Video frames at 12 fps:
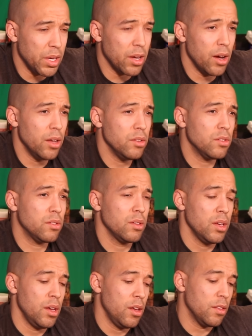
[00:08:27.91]

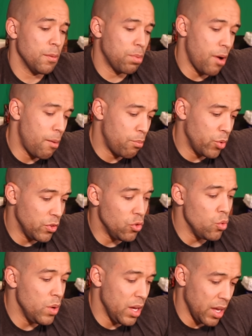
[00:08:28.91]
because the problem
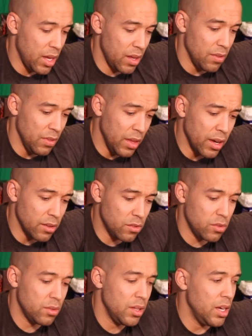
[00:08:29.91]
with doing
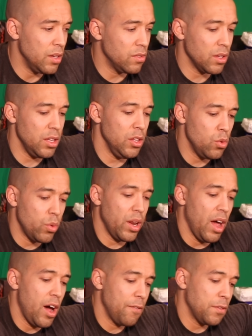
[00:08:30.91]
this is that you
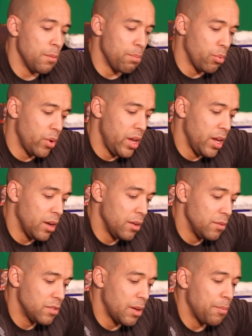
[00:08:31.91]
would have to
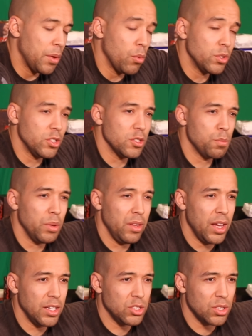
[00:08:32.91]
bring something which is
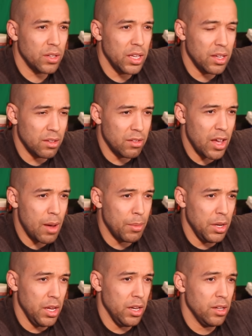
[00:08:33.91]
potentially
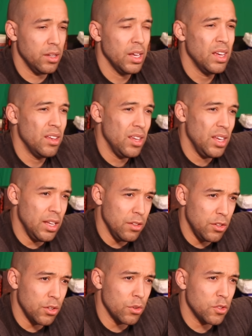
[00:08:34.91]
contaminated
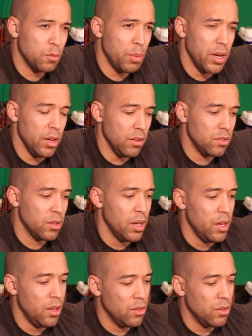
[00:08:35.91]
into your space.